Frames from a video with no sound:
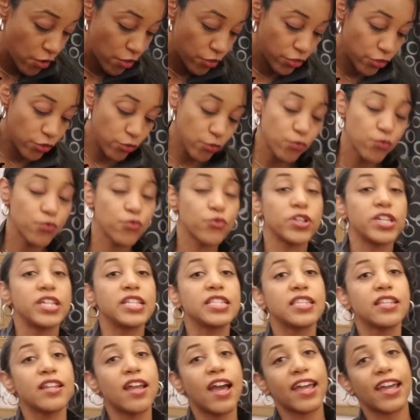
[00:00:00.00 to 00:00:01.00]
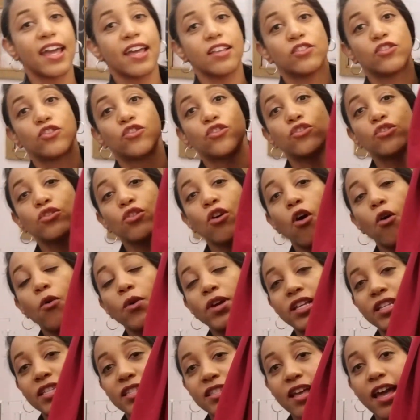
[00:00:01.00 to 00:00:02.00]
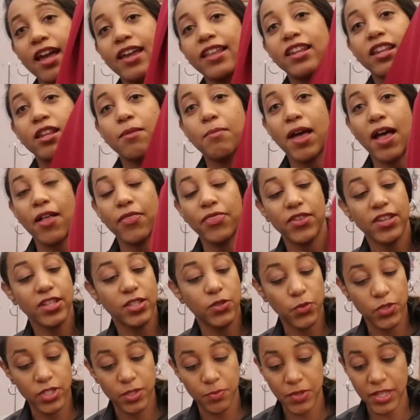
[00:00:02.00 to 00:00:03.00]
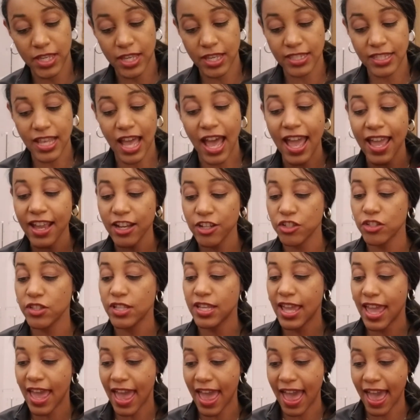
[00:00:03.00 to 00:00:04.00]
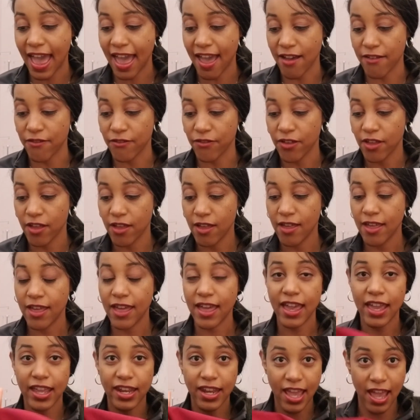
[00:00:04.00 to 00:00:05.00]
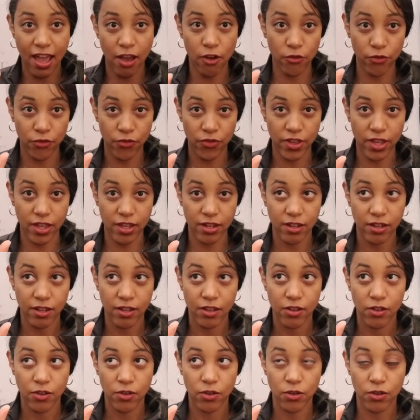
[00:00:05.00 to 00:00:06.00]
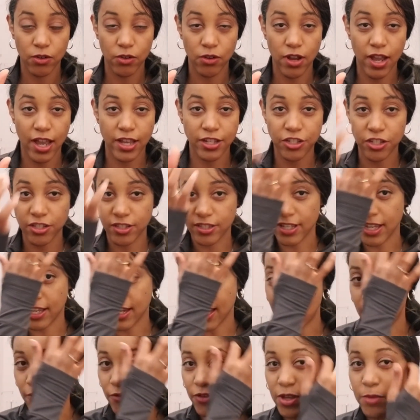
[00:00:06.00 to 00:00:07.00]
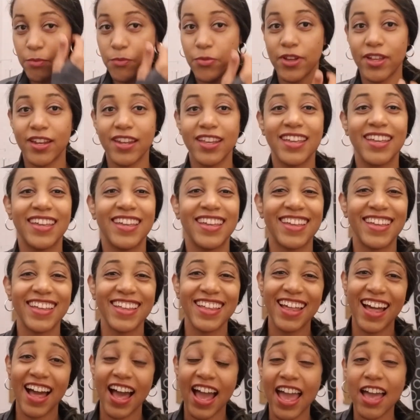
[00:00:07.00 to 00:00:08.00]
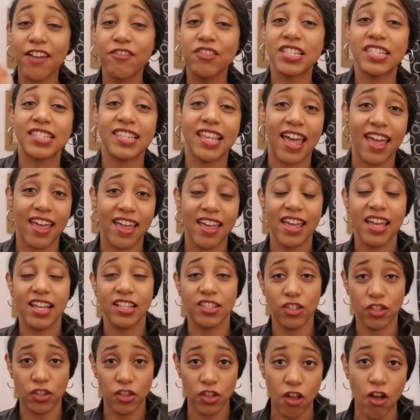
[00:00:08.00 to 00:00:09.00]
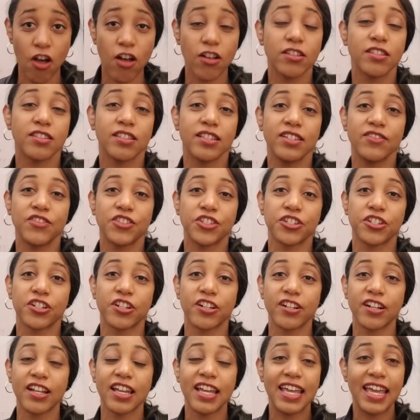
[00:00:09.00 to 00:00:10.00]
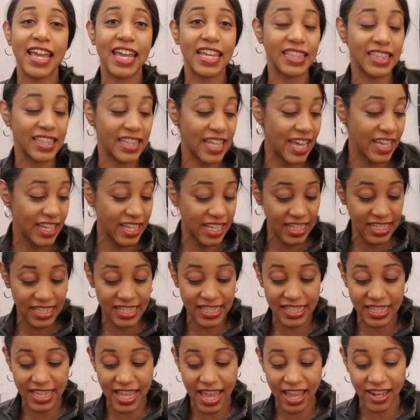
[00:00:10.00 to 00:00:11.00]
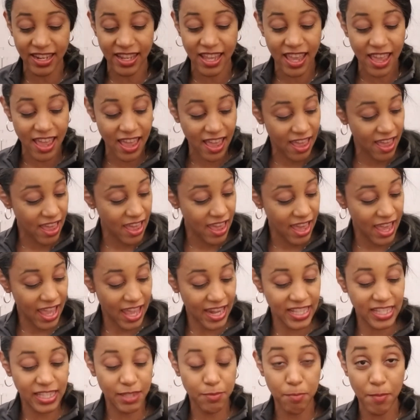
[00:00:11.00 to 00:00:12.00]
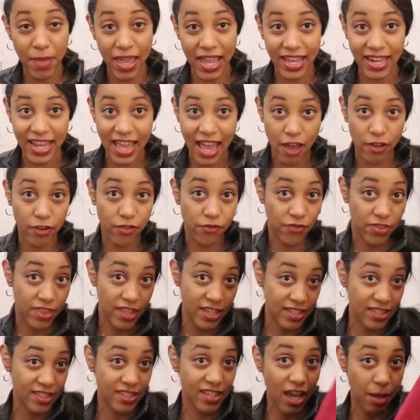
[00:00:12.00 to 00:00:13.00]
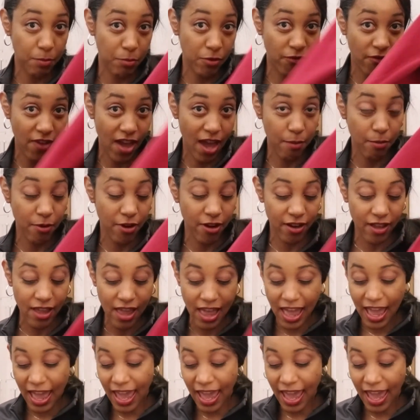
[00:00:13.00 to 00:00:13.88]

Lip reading: The reason I got so excited about this was because I actually have an outfit. I shouldn't say an outfit, but I have a set. It's a long sleeve shirt and leggings set, and it's made out of this type of fabric.